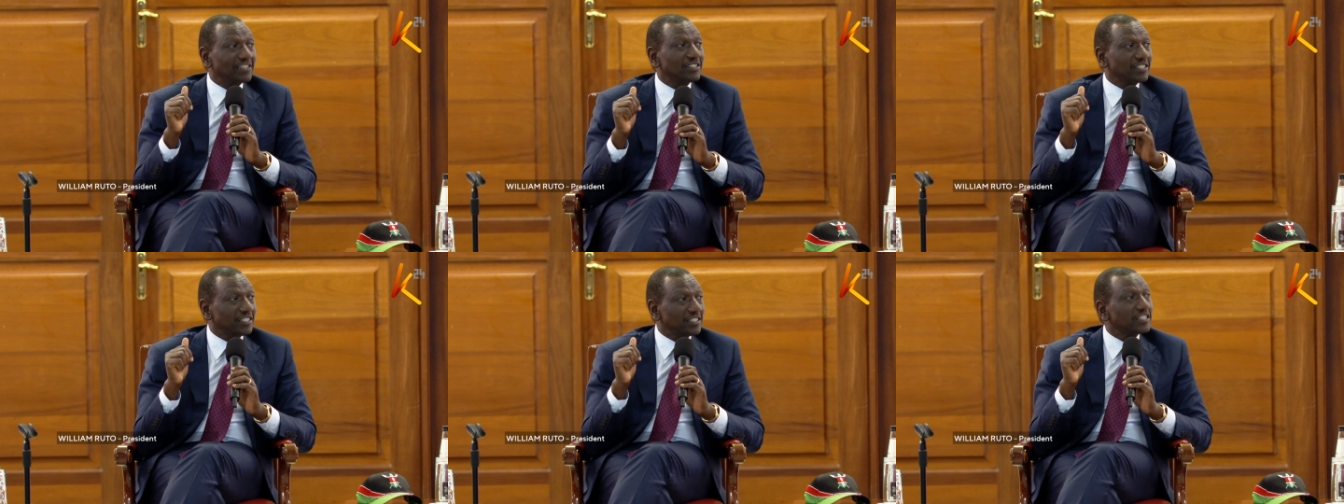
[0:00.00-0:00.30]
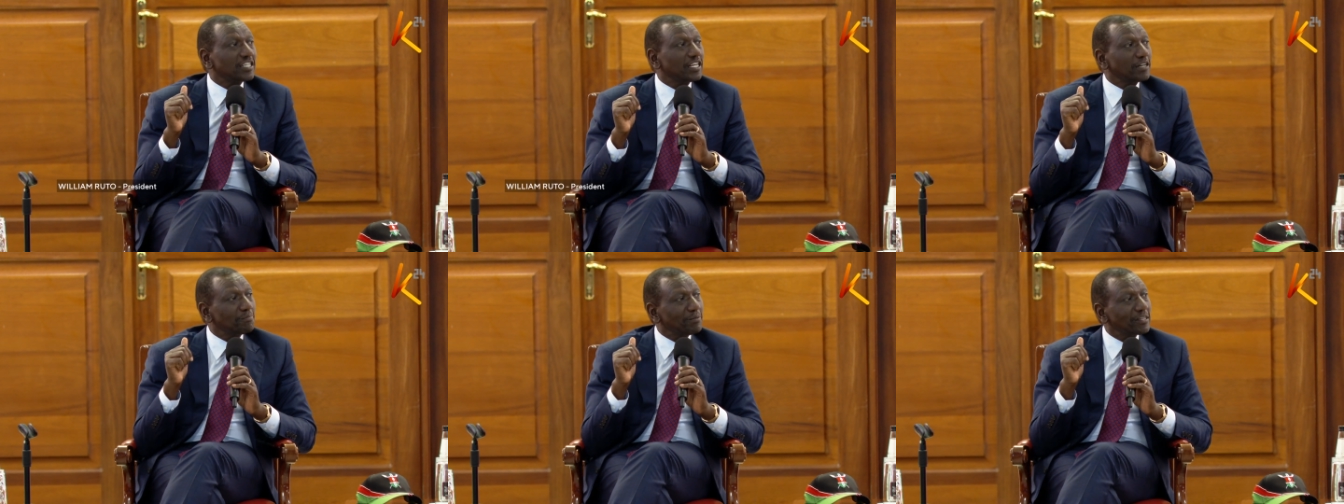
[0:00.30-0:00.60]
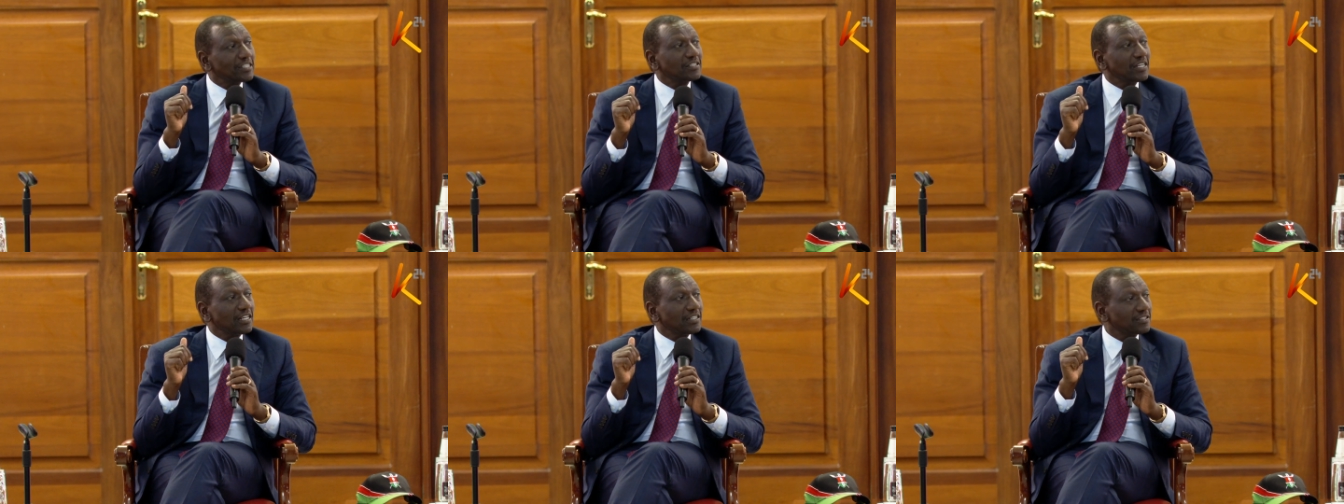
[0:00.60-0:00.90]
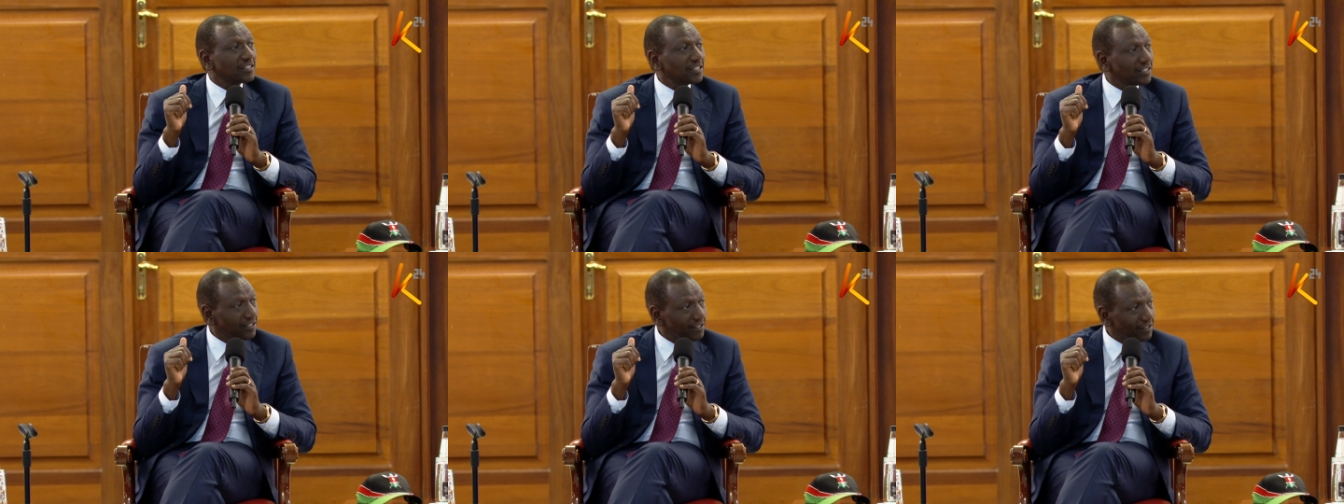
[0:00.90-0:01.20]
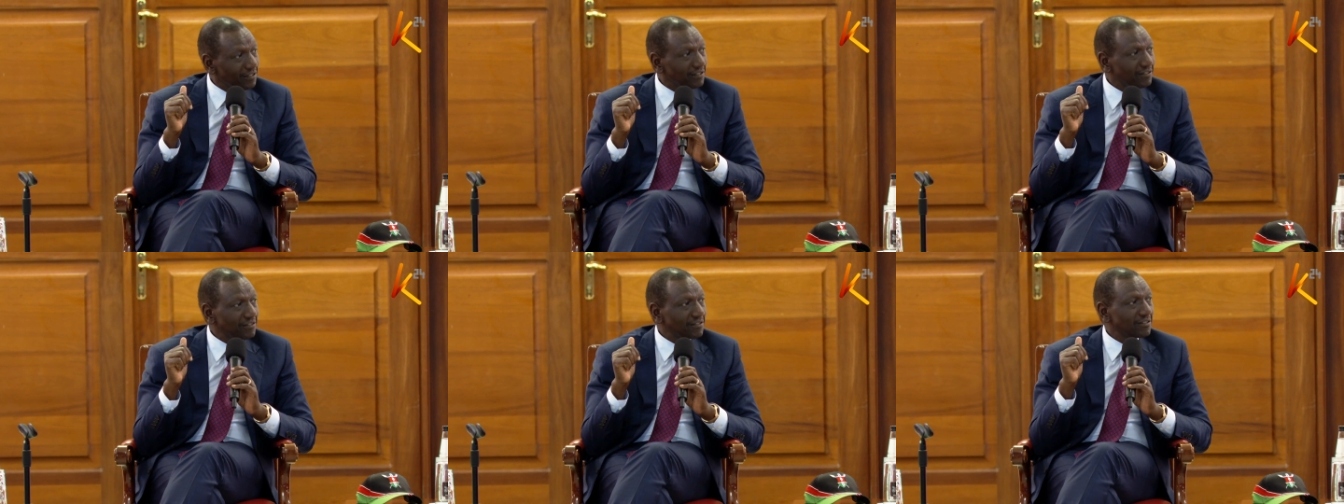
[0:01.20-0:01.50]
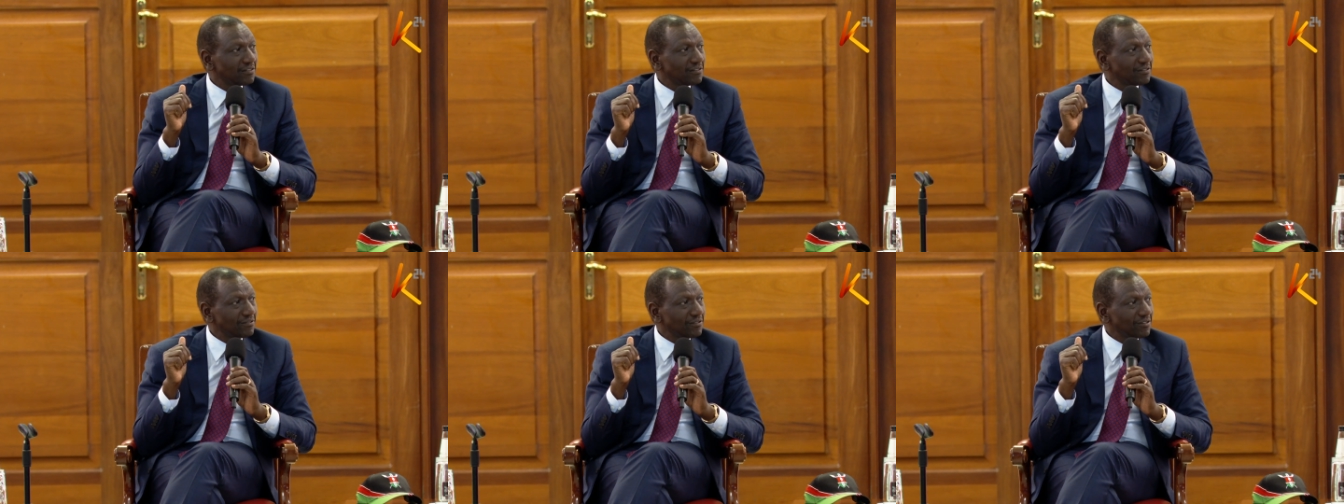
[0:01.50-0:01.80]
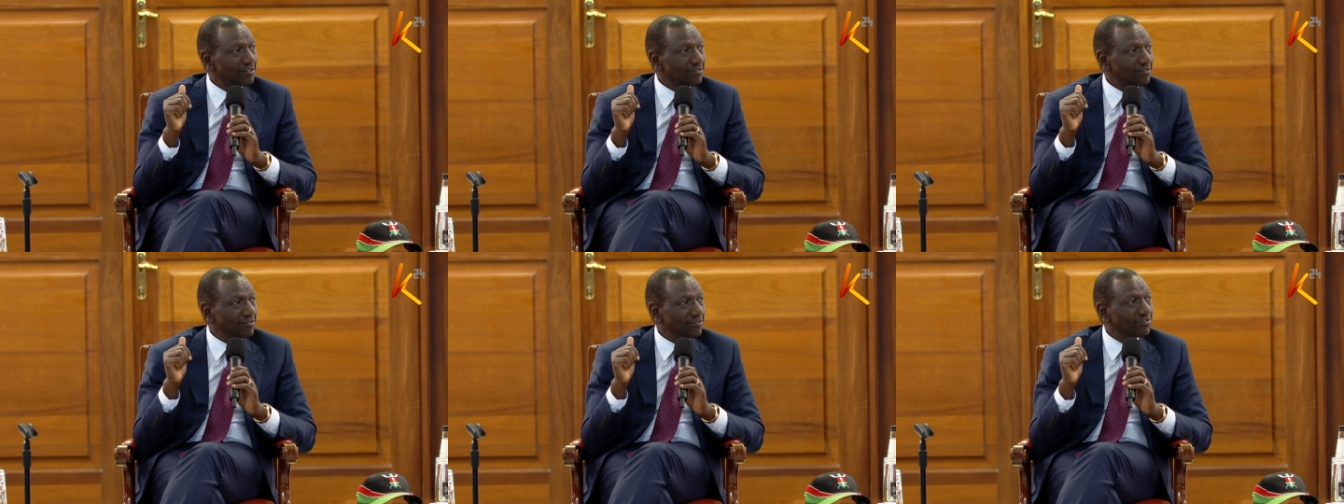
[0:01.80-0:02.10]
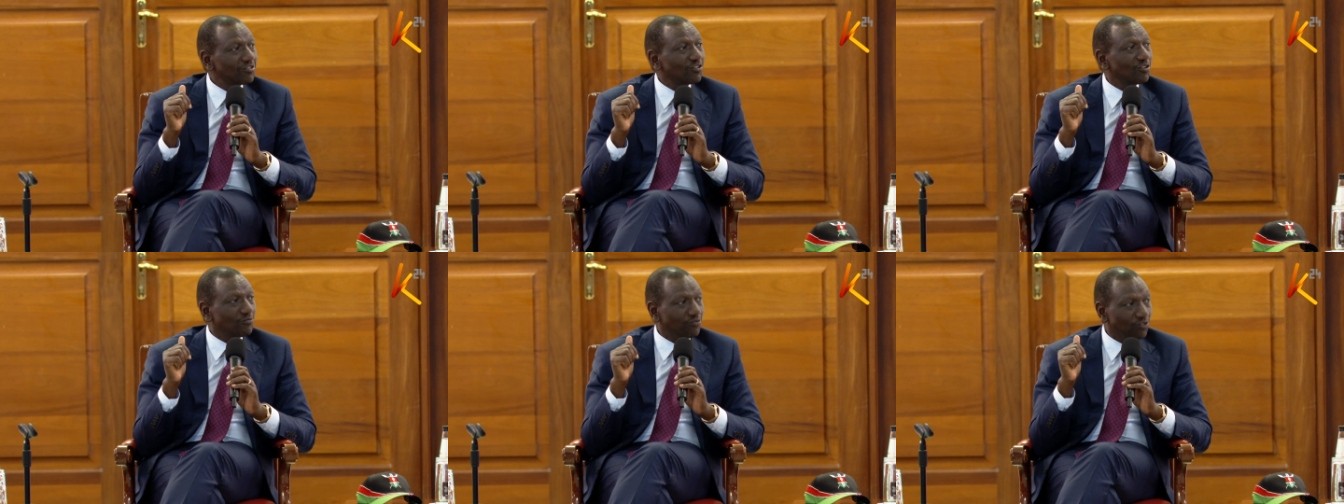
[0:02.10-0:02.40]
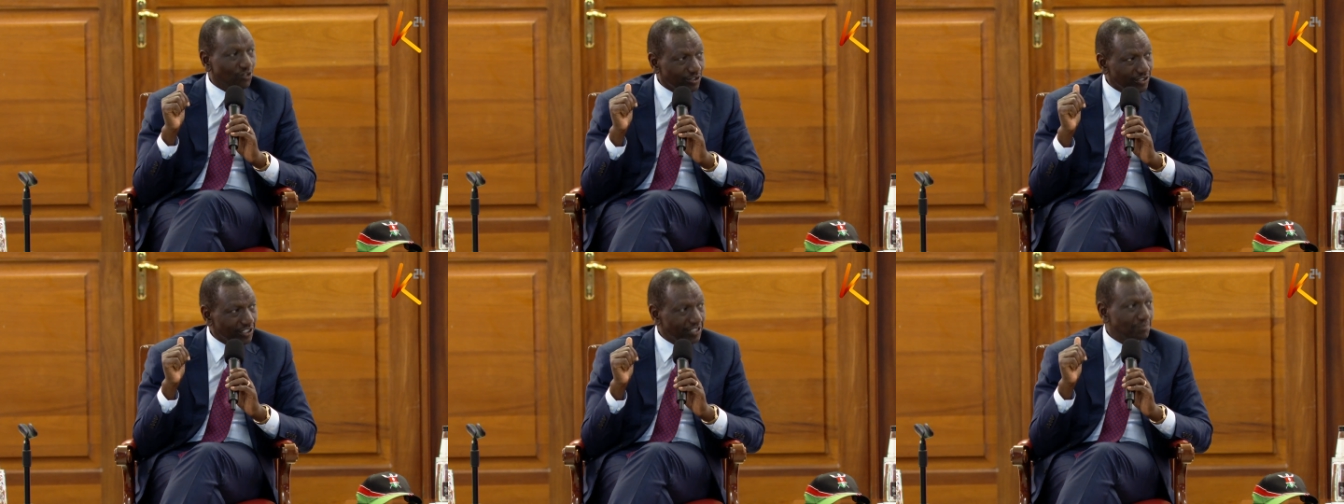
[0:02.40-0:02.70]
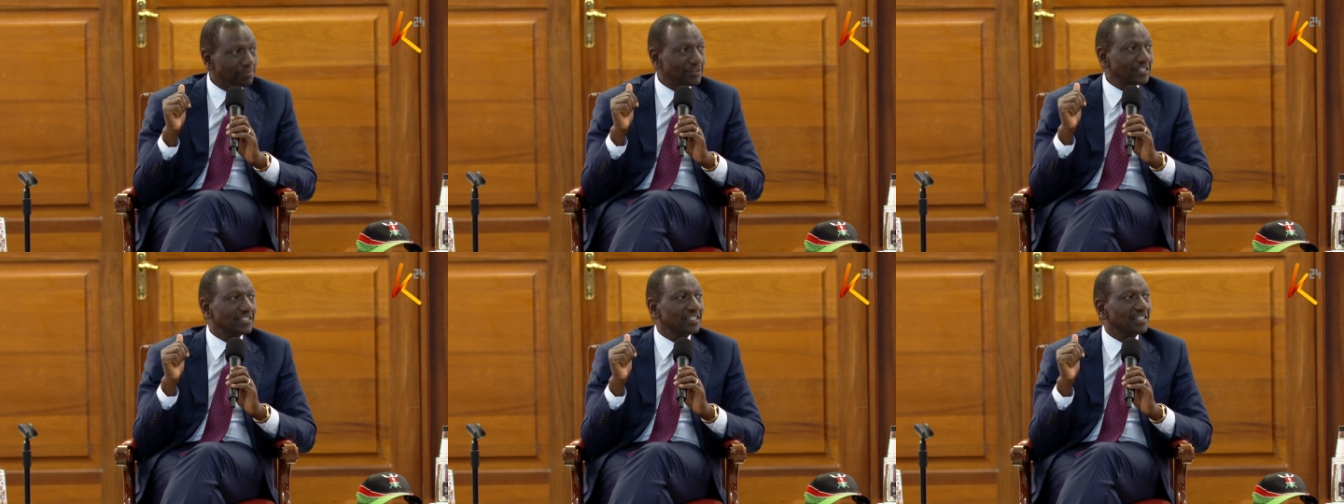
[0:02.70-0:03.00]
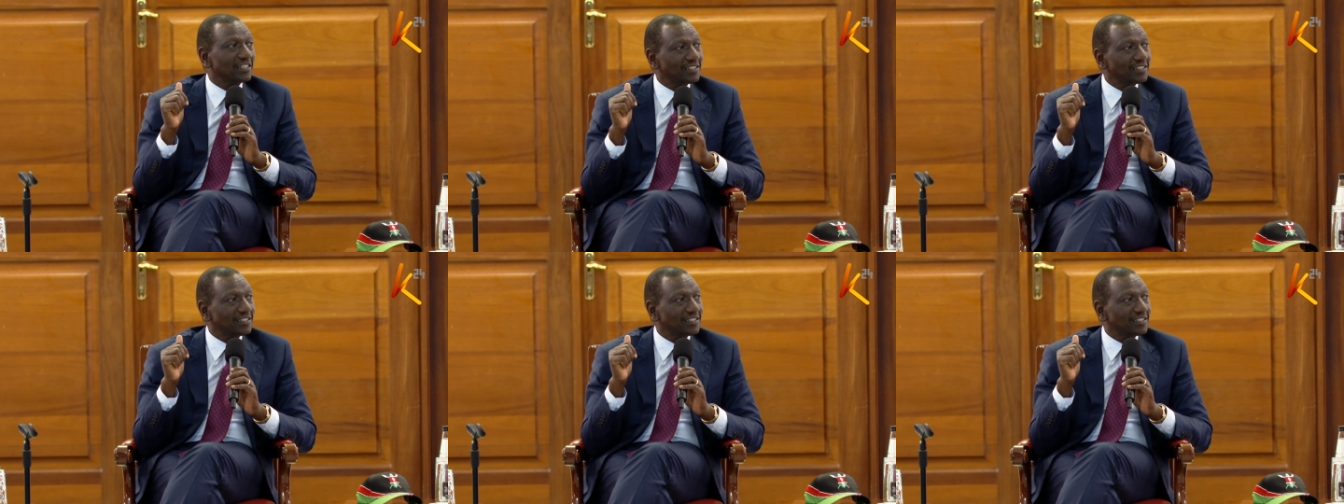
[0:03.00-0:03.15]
16% from 14%.